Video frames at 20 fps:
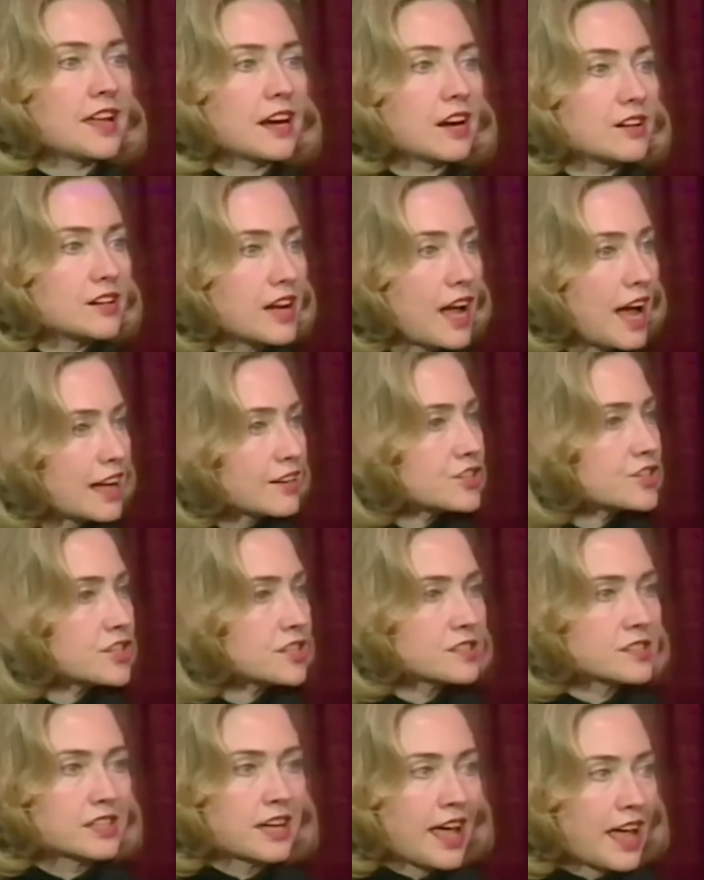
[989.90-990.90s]
They are not
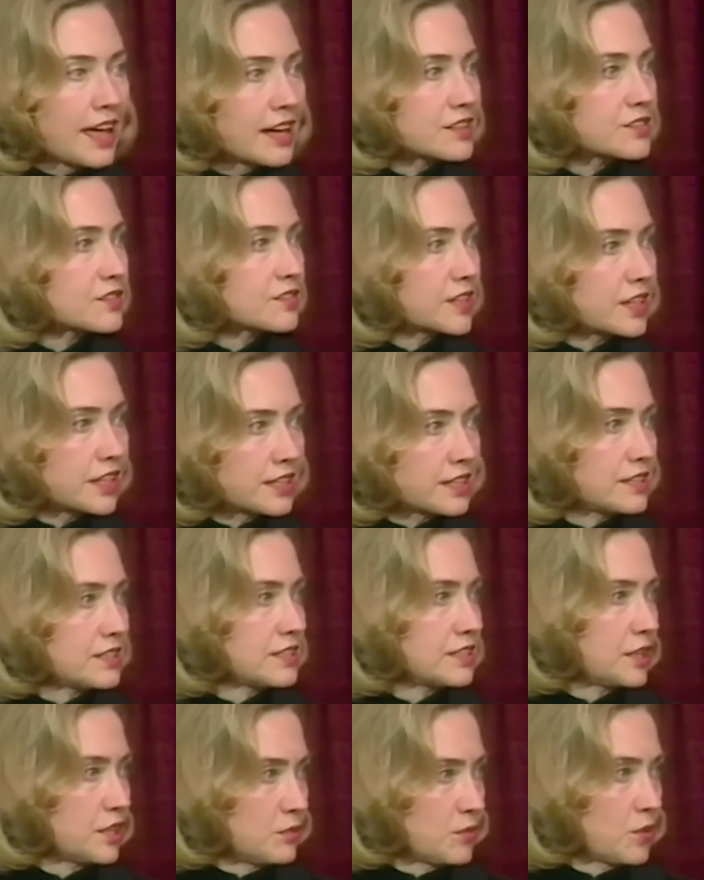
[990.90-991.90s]
just gangs of kids
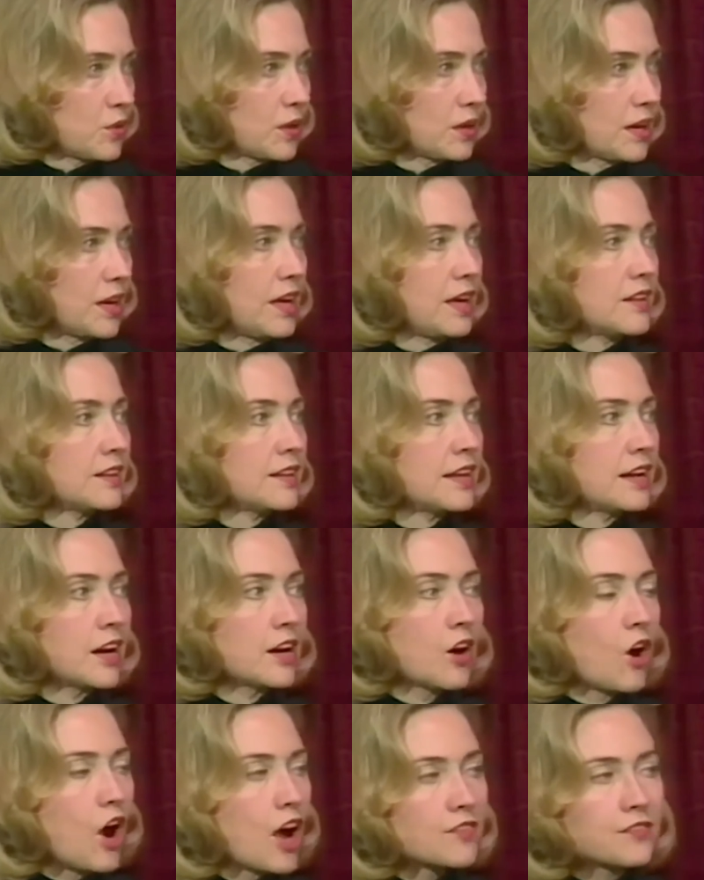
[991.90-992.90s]
anymore. They
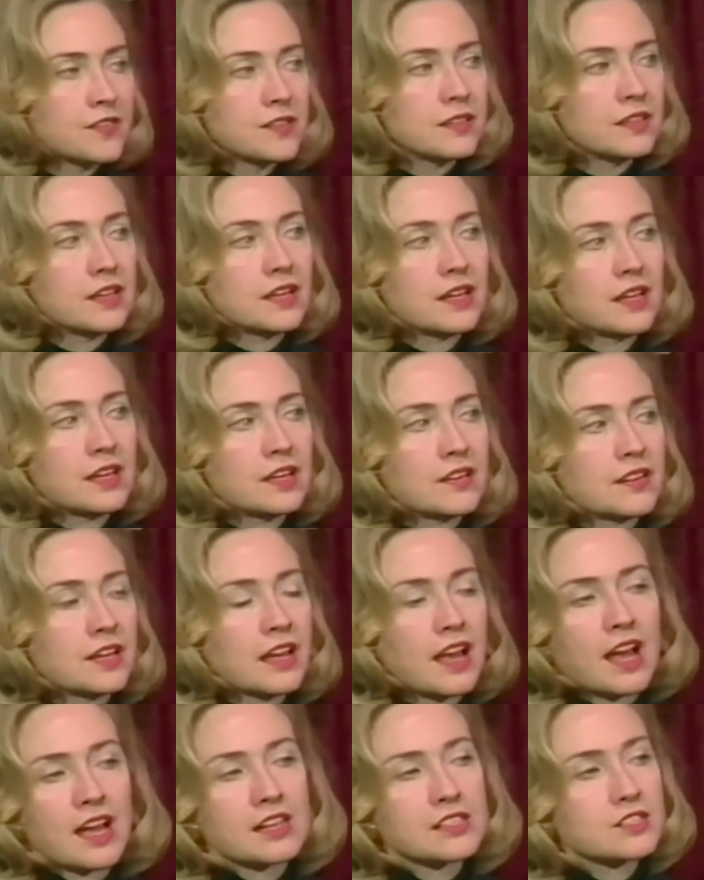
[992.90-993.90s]
are often the
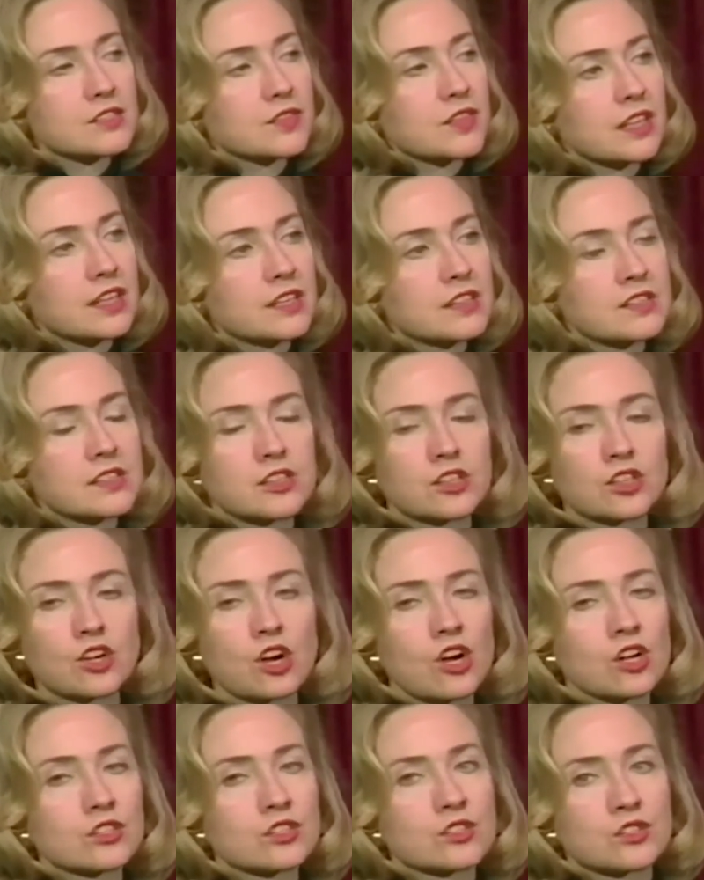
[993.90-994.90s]
kinds of kids that are
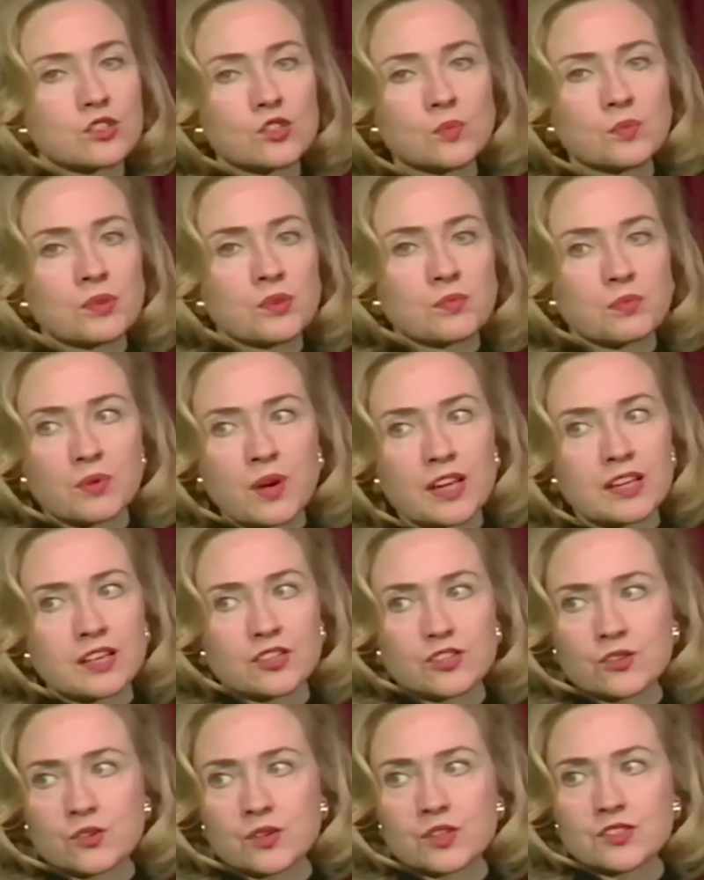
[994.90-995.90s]
called super
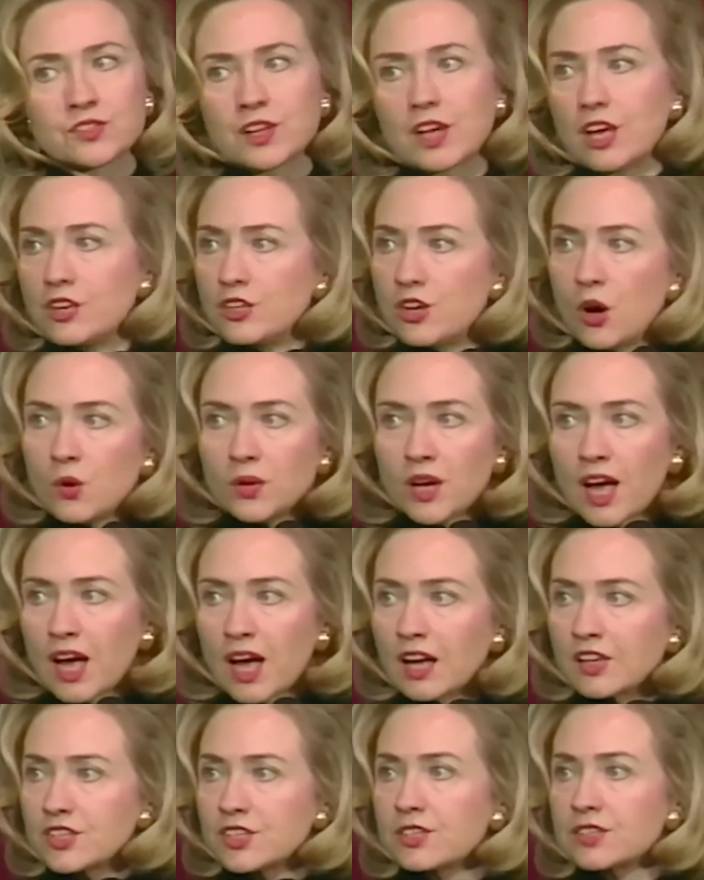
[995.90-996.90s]
predators. No
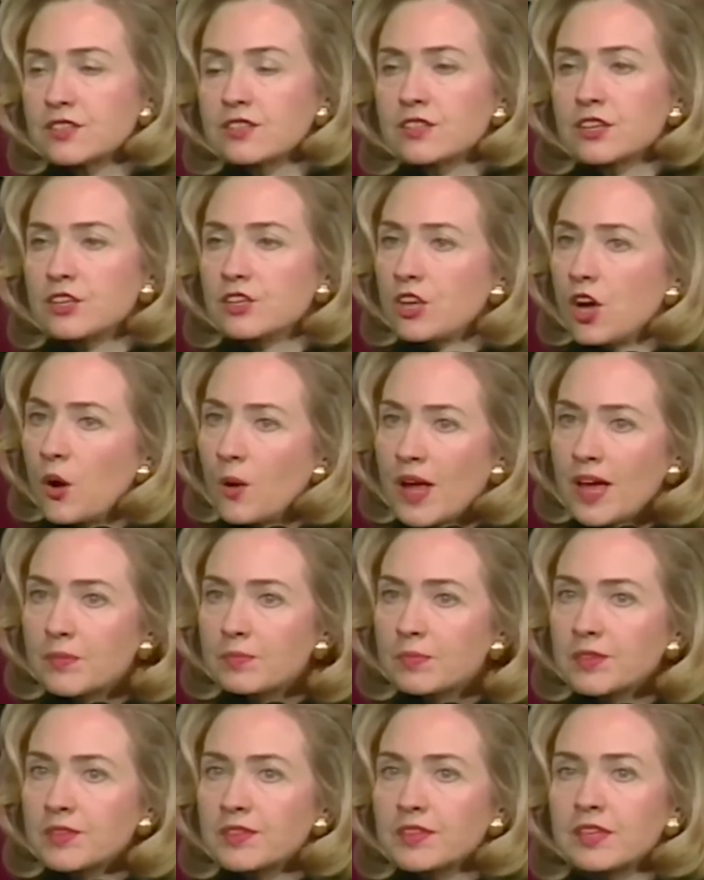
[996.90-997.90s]
conscience, no
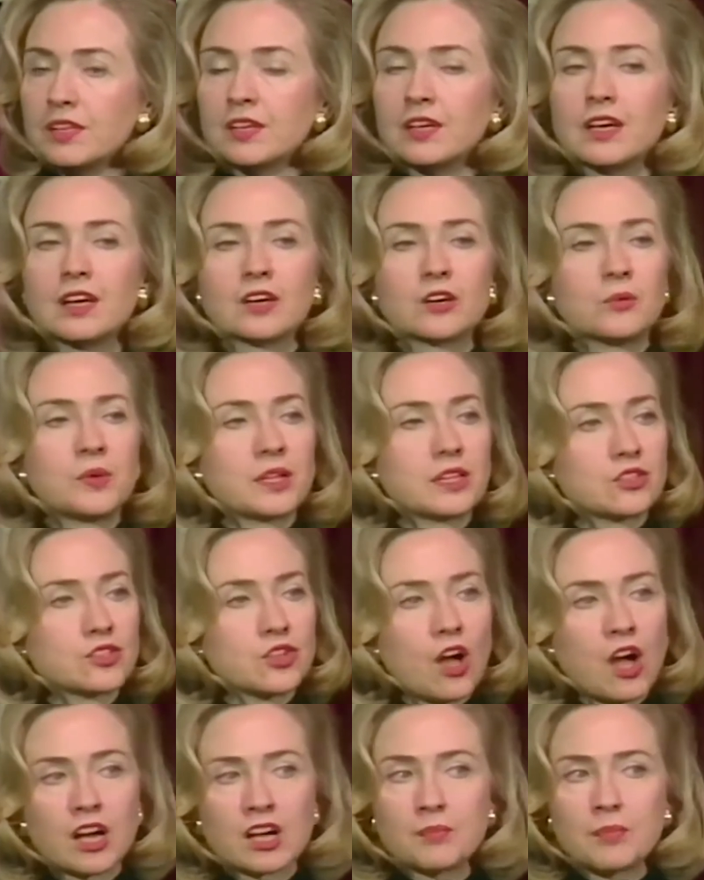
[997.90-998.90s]
empathy. We can
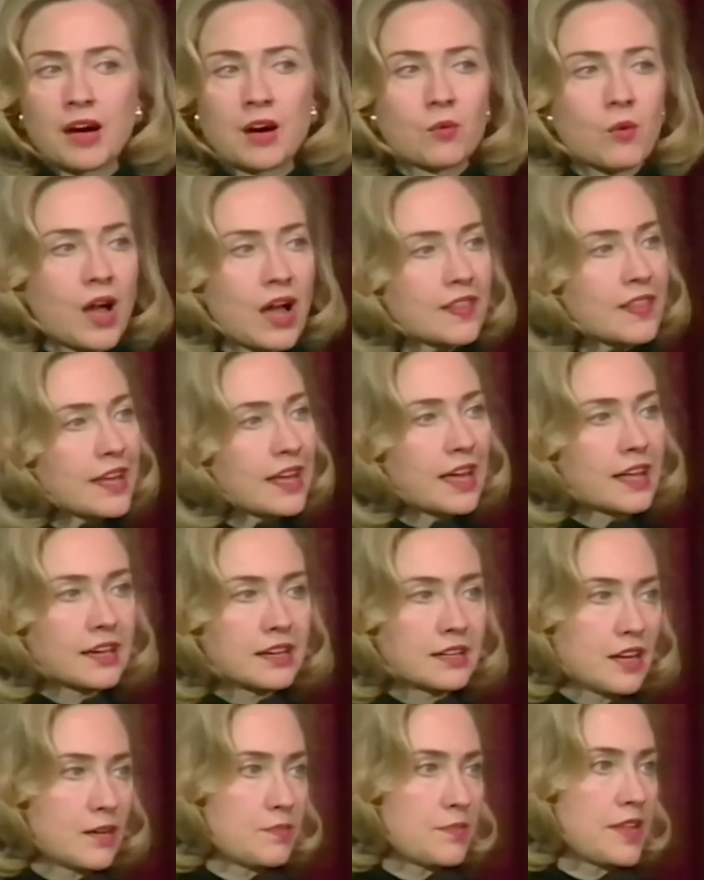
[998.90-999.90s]
talk about why they
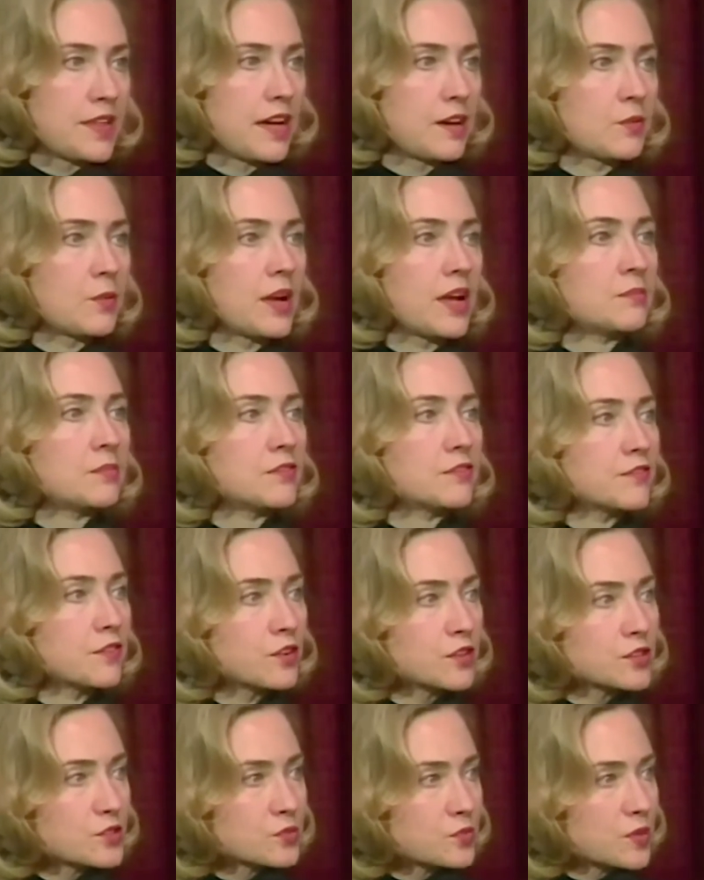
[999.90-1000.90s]
ended up that way, but
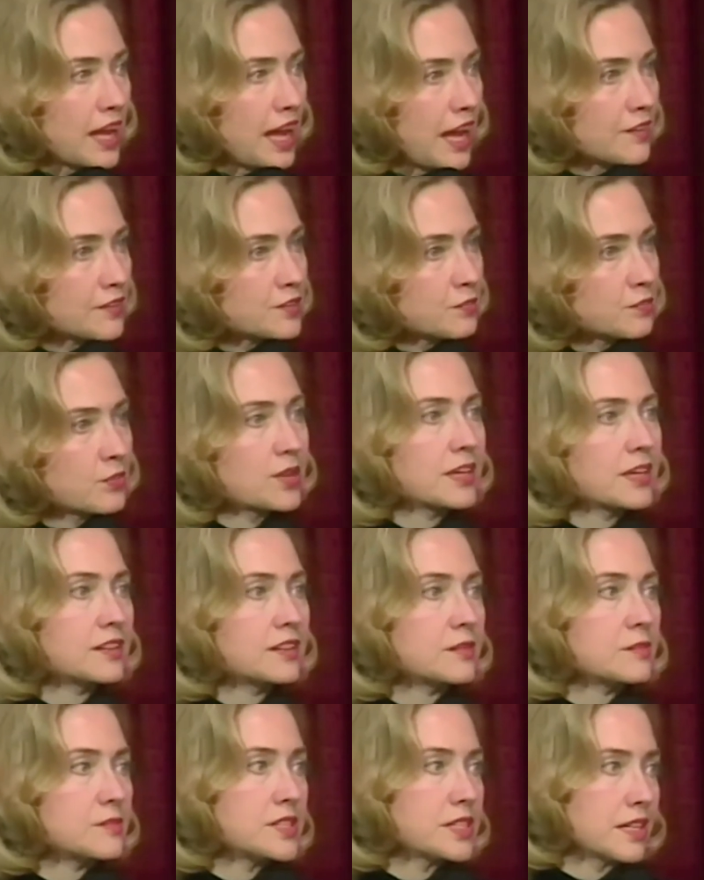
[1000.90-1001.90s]
first we have to bring
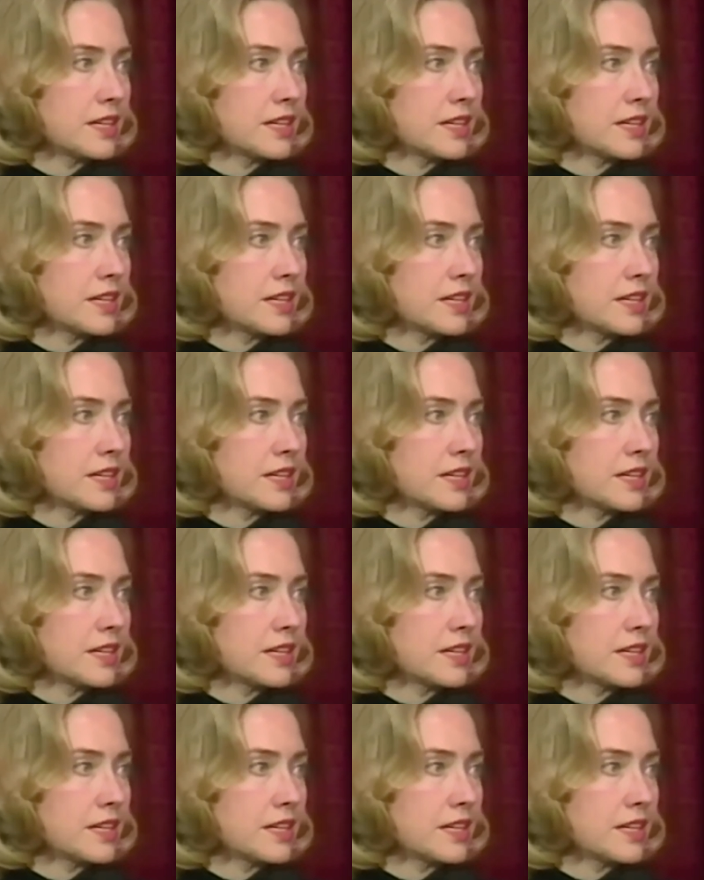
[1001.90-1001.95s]
them to